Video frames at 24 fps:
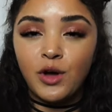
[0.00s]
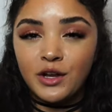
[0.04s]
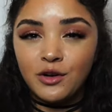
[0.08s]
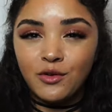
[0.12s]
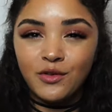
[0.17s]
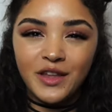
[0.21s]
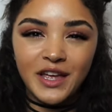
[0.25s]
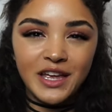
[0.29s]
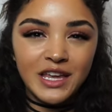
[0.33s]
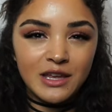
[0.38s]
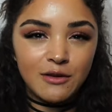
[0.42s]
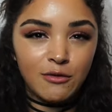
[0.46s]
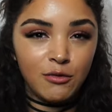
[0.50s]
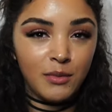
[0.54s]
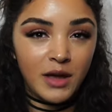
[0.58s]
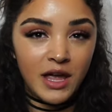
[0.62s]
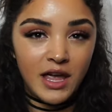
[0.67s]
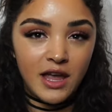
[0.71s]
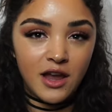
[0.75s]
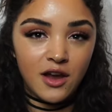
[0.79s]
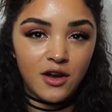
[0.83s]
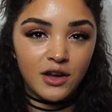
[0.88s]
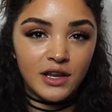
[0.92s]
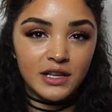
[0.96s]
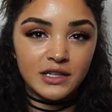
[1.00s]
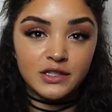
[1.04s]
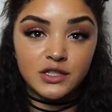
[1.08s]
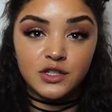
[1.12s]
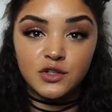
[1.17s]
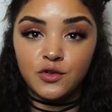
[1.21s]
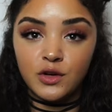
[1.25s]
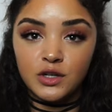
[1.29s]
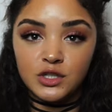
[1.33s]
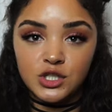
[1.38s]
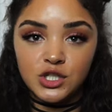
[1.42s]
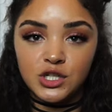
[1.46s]
I don't like it when my hair gets
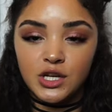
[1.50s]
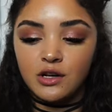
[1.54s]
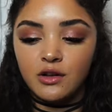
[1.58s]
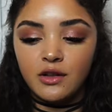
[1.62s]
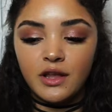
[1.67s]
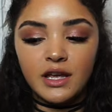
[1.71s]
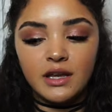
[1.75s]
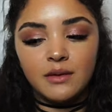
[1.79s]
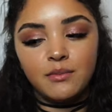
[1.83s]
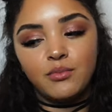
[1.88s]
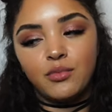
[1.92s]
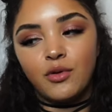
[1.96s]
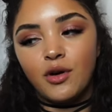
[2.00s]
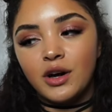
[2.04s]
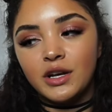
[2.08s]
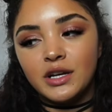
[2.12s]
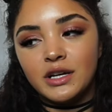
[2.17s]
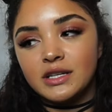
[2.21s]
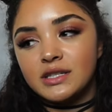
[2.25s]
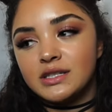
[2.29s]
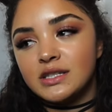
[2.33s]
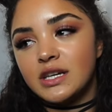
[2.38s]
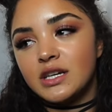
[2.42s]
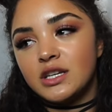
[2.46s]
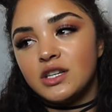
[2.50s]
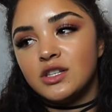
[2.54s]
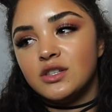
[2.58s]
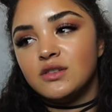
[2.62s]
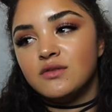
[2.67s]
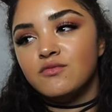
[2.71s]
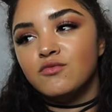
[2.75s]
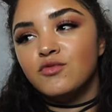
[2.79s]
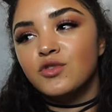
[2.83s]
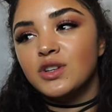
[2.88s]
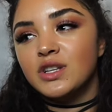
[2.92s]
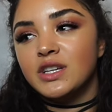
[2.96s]
crunchy. I don't like products like
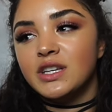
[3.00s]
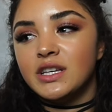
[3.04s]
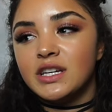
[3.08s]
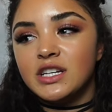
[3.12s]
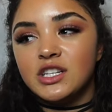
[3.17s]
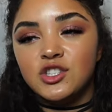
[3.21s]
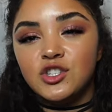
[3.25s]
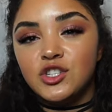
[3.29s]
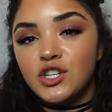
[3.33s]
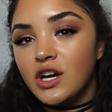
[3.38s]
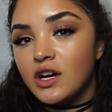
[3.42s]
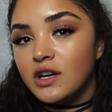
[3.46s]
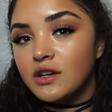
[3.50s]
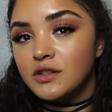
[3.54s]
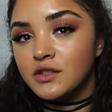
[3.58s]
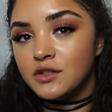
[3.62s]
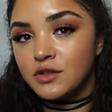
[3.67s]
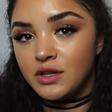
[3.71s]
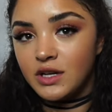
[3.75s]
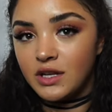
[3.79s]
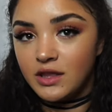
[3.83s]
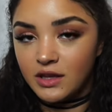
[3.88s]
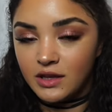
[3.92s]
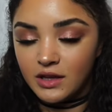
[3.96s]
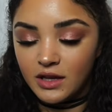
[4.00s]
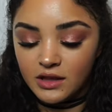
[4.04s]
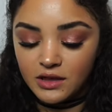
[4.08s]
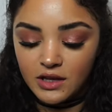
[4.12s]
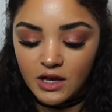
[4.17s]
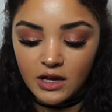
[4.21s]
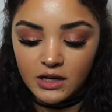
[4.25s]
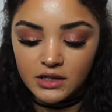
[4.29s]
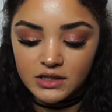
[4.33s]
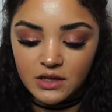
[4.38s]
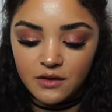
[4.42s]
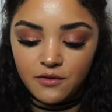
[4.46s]
really like gels or anything like
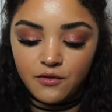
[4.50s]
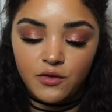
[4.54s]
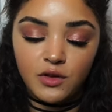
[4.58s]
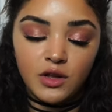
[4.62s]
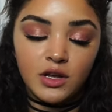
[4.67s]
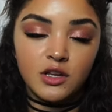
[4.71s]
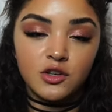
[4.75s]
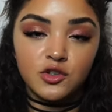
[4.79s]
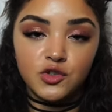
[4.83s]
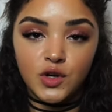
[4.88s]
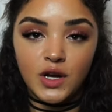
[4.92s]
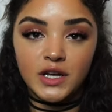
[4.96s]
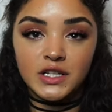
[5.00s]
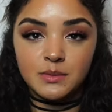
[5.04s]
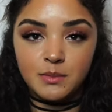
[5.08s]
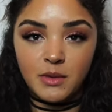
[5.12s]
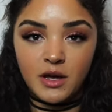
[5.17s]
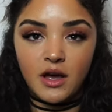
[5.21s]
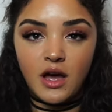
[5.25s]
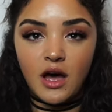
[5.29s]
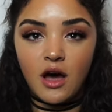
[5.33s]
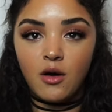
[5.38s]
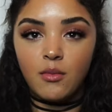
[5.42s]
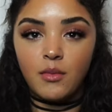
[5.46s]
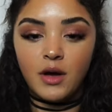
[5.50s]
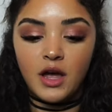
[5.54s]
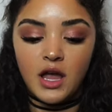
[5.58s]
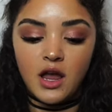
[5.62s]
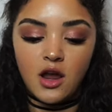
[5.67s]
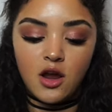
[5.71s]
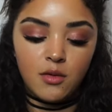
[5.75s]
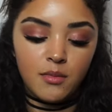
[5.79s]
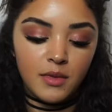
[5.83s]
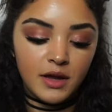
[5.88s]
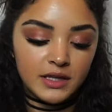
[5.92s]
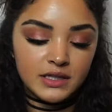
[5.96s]
that because I feel like it dries out my
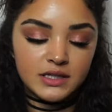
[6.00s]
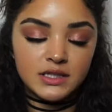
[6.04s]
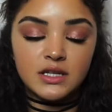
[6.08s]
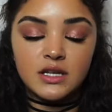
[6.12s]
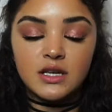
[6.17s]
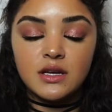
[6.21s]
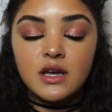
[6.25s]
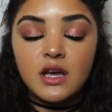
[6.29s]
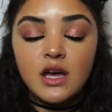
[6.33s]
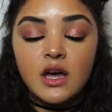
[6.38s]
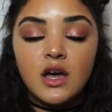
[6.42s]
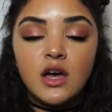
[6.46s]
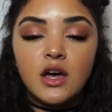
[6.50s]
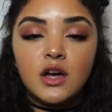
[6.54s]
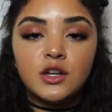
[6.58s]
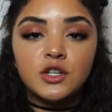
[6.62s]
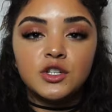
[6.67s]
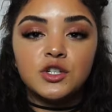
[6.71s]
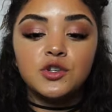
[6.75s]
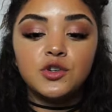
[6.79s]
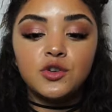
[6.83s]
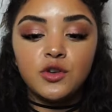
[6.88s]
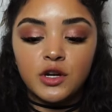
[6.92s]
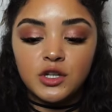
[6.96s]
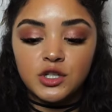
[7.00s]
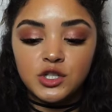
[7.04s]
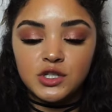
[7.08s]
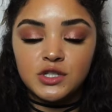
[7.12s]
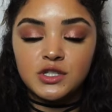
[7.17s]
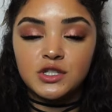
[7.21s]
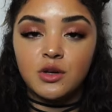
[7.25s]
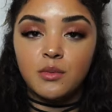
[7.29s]
hair, makes it too crunchy.